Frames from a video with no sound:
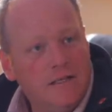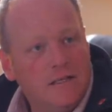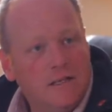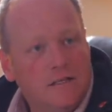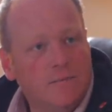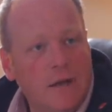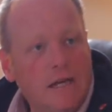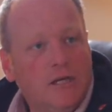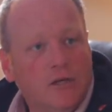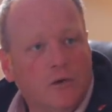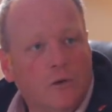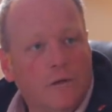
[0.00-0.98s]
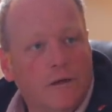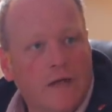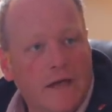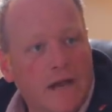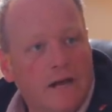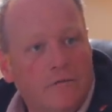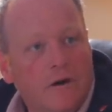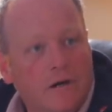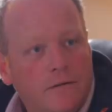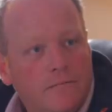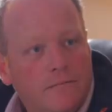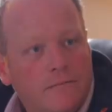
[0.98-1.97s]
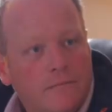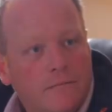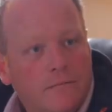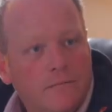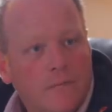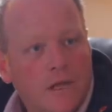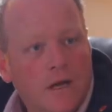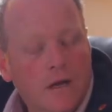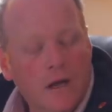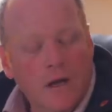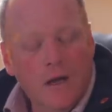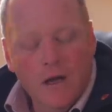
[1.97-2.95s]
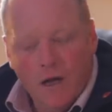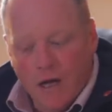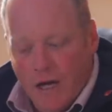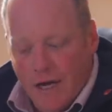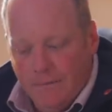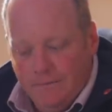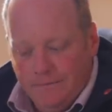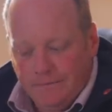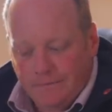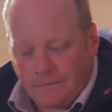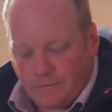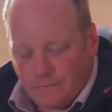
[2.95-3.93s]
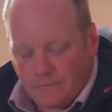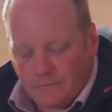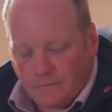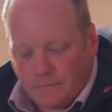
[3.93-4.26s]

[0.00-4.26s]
phase to make sure that they get it right. Yeah. Um,